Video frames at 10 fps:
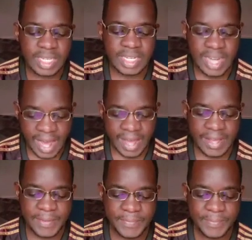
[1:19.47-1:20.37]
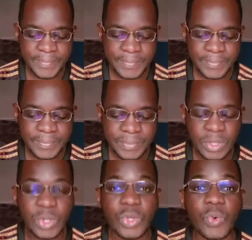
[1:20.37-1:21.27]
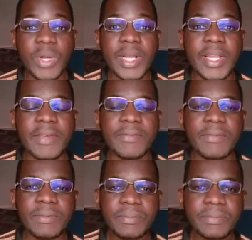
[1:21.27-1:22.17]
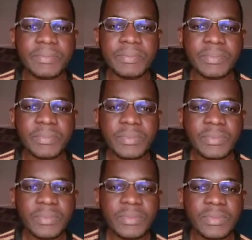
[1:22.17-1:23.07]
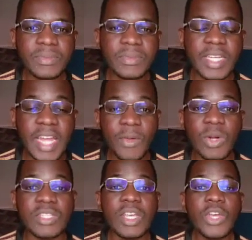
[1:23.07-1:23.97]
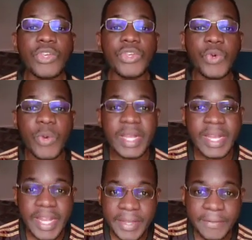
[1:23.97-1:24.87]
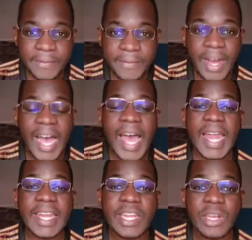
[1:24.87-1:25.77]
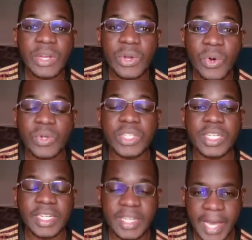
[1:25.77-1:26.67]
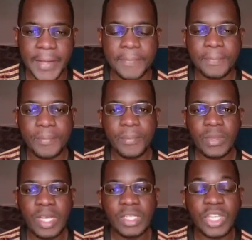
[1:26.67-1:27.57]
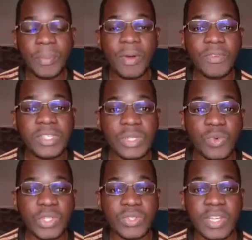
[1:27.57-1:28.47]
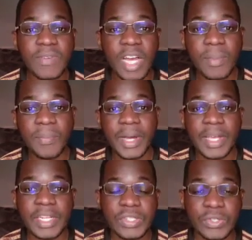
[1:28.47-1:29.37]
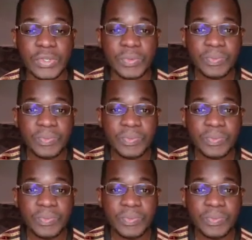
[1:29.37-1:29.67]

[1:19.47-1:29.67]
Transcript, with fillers: die. You will live. In other words, you will live and not die. Some of you situations have come up against you.